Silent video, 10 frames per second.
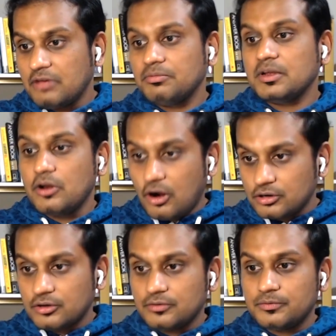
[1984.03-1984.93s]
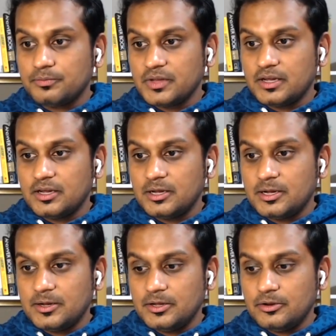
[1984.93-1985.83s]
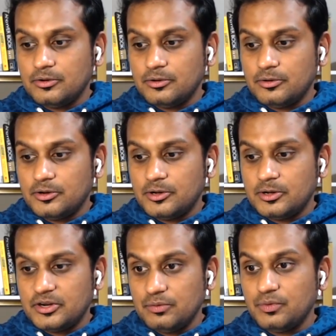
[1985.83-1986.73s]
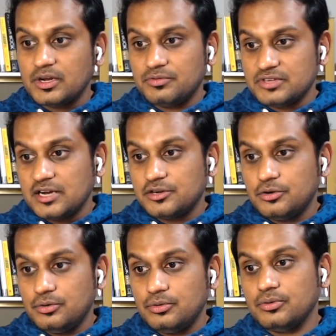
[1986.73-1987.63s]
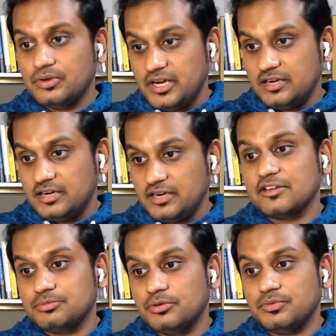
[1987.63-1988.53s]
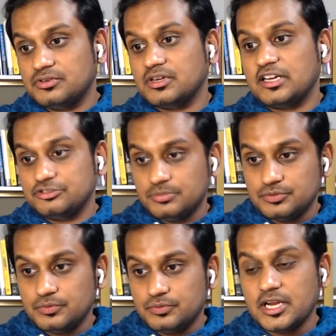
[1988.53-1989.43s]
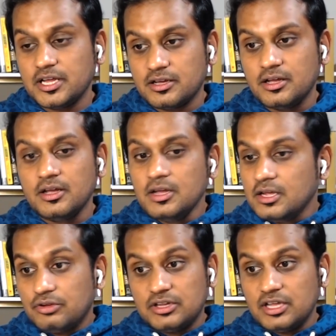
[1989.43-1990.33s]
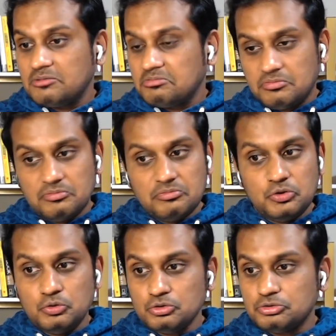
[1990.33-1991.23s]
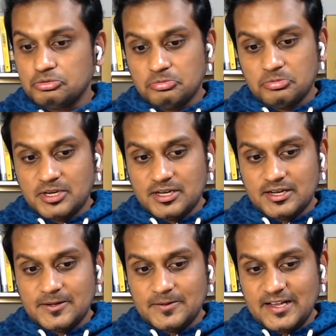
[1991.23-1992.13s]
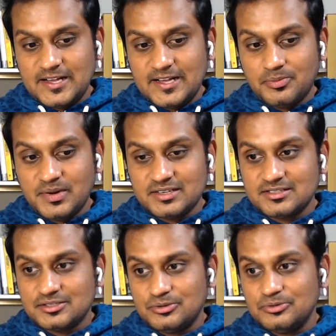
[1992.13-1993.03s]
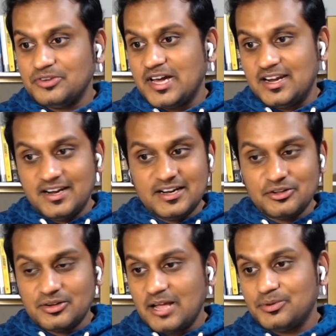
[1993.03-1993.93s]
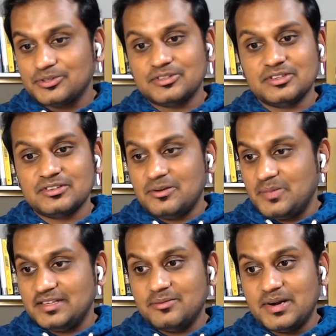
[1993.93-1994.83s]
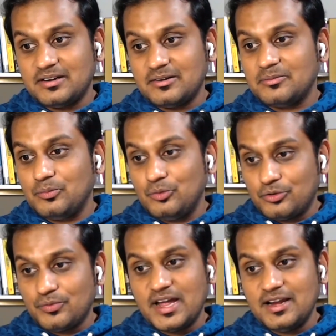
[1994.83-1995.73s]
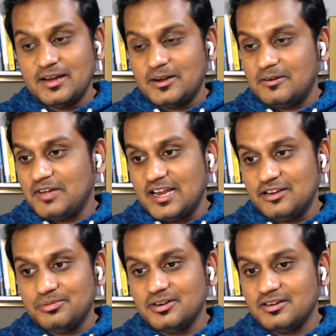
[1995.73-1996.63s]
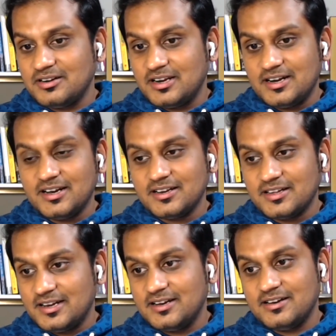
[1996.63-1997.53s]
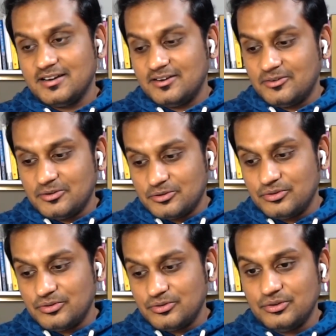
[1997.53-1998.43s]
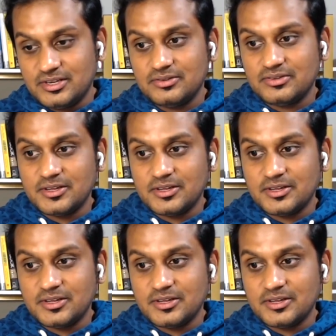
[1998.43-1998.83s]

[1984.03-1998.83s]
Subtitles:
been a lot of rework which I had to do to create the dashboard which the customers would like. So I think use experiments to validate your hypothesis and make the better more valuable, right? And to the user, I'd say.